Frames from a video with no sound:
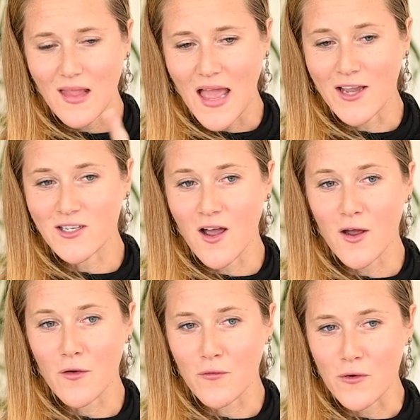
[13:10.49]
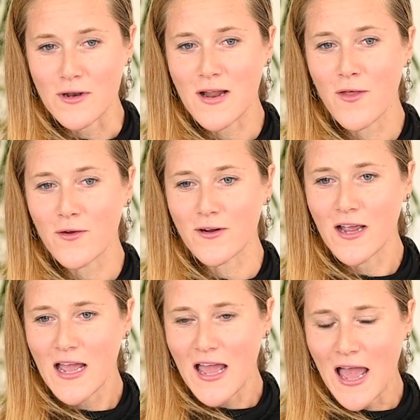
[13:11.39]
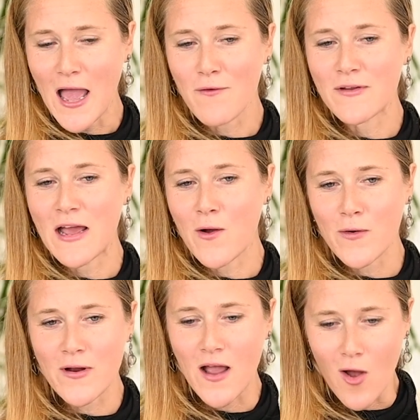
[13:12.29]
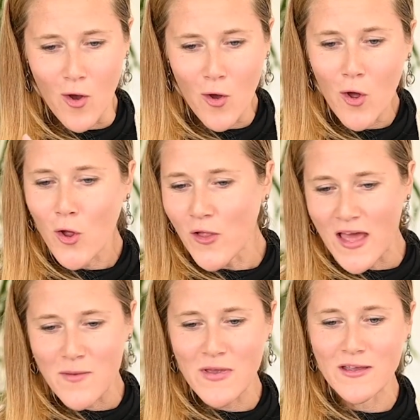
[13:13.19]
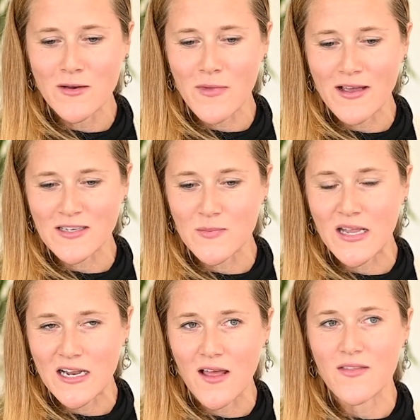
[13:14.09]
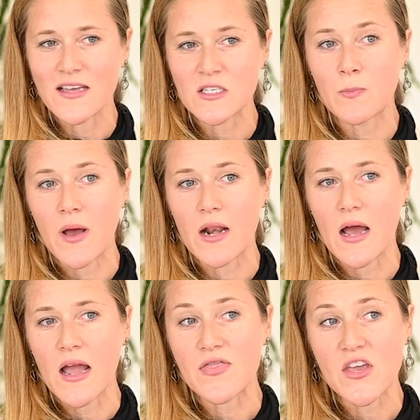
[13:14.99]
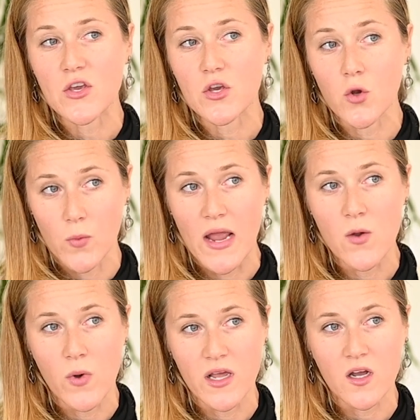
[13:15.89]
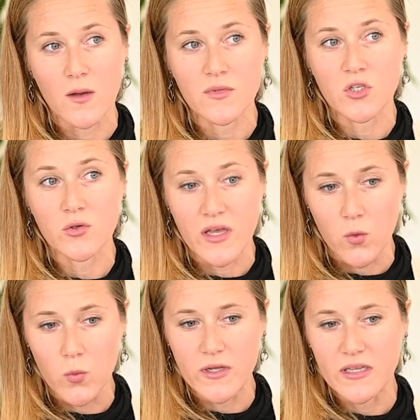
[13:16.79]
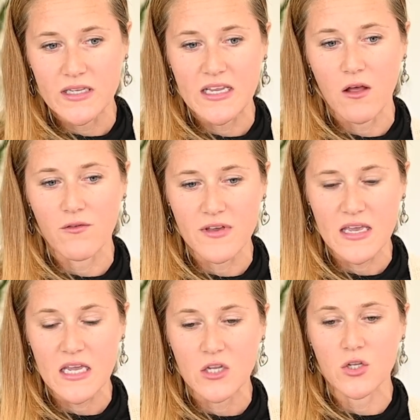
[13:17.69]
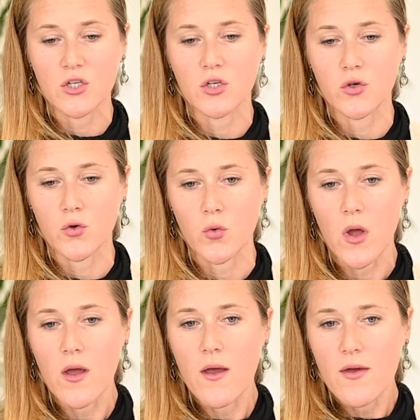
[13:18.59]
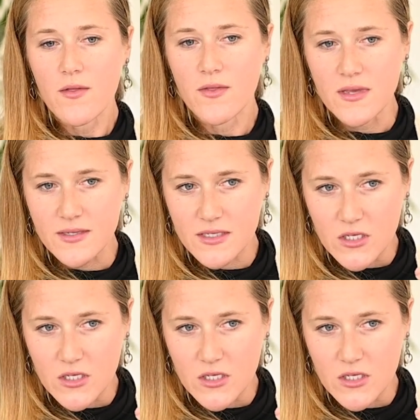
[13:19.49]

I could talk for another half an hour all at a million miles a minute on this, but I think you're right when it comes to like really delving into these